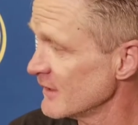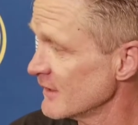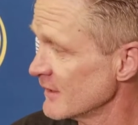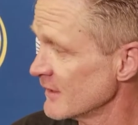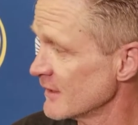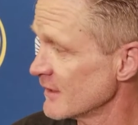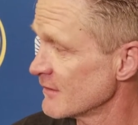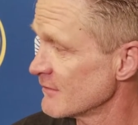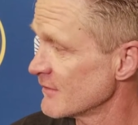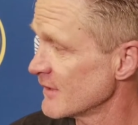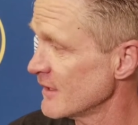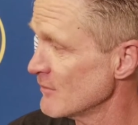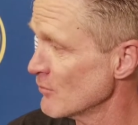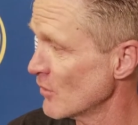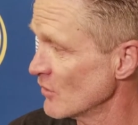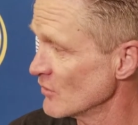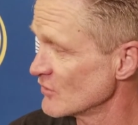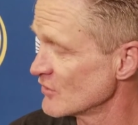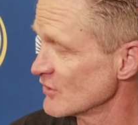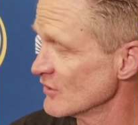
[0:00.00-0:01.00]
uh,
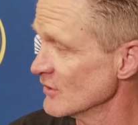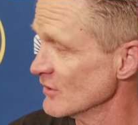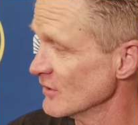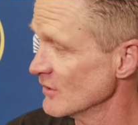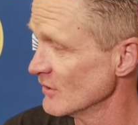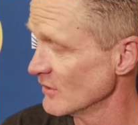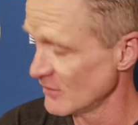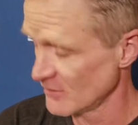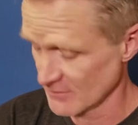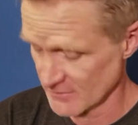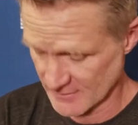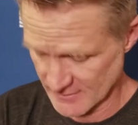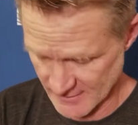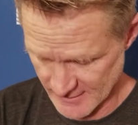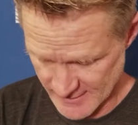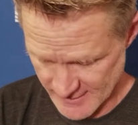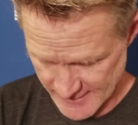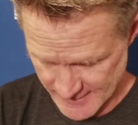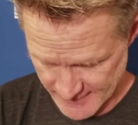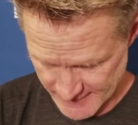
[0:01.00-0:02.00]
emotional,
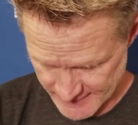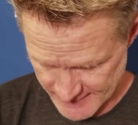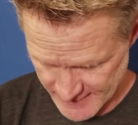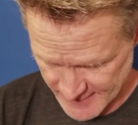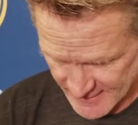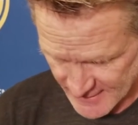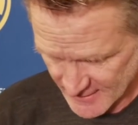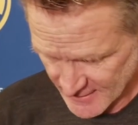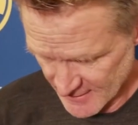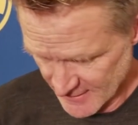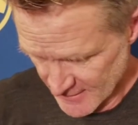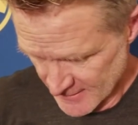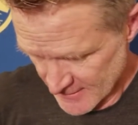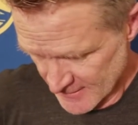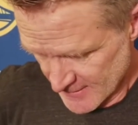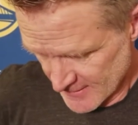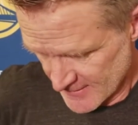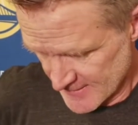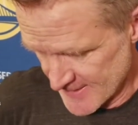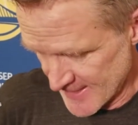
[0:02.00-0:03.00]
uh,
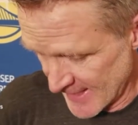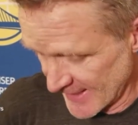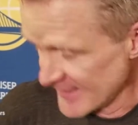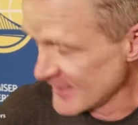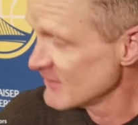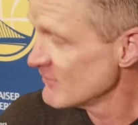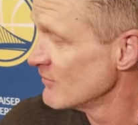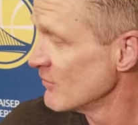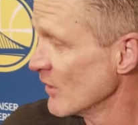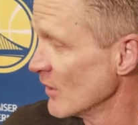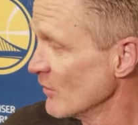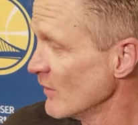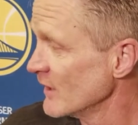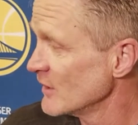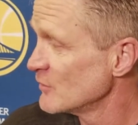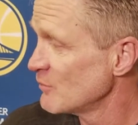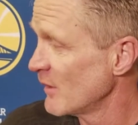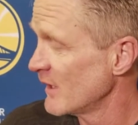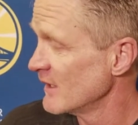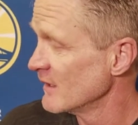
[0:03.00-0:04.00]
night where we
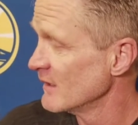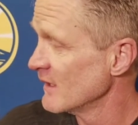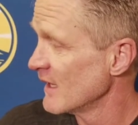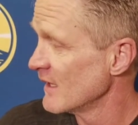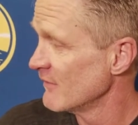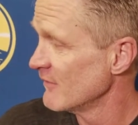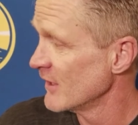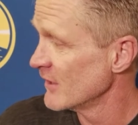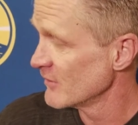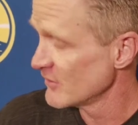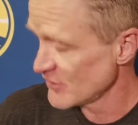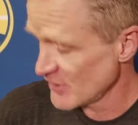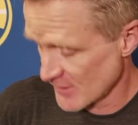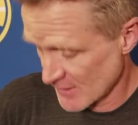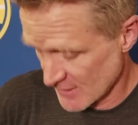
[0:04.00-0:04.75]
expended a lot of energy. I